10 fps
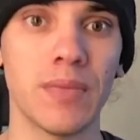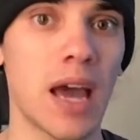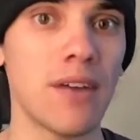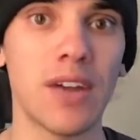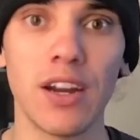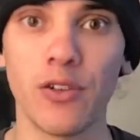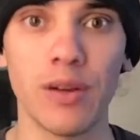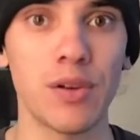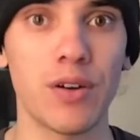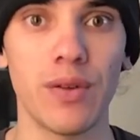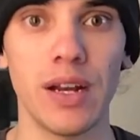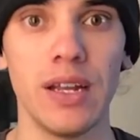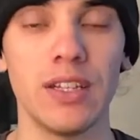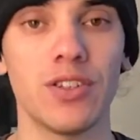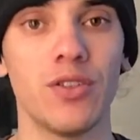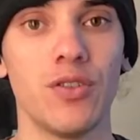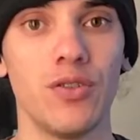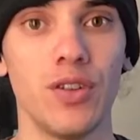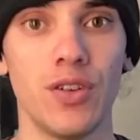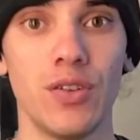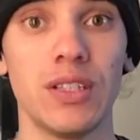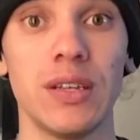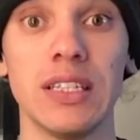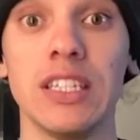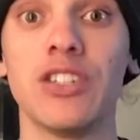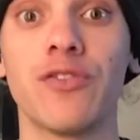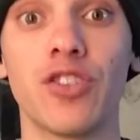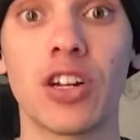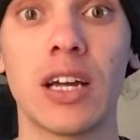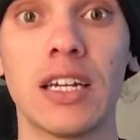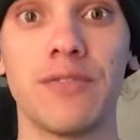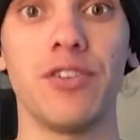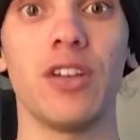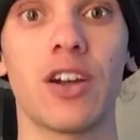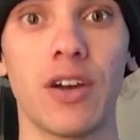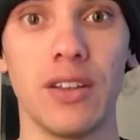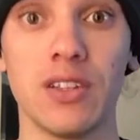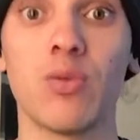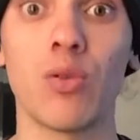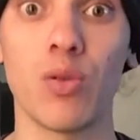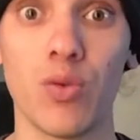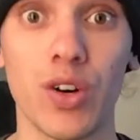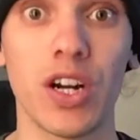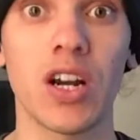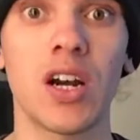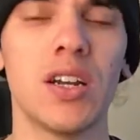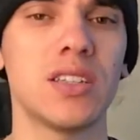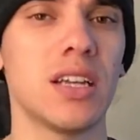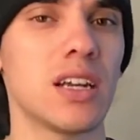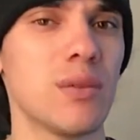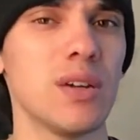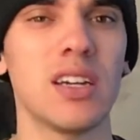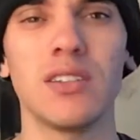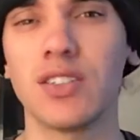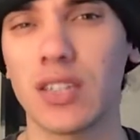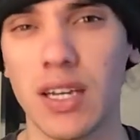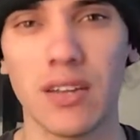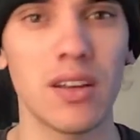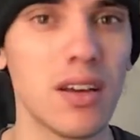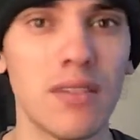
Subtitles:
have that agreement already, so it's easier for your client to feel like, okay, this is what we're working on, instead of coming in just like